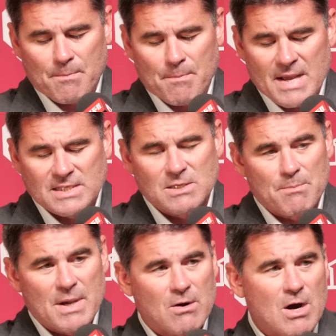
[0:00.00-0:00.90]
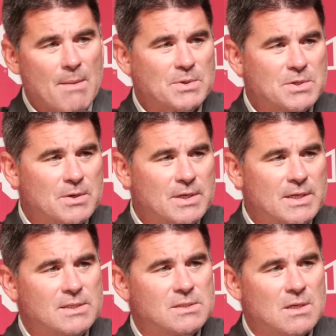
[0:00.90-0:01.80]
made some better
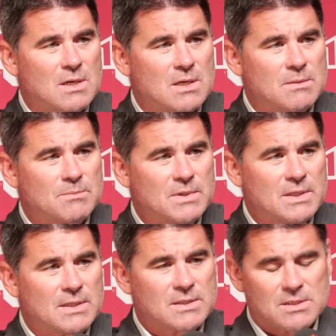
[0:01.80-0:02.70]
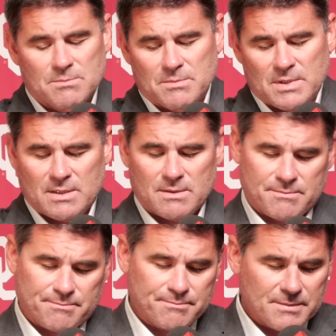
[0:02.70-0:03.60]
opportunities
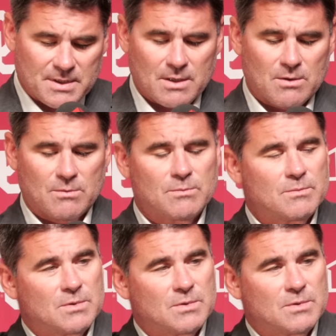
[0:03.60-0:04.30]
and you know,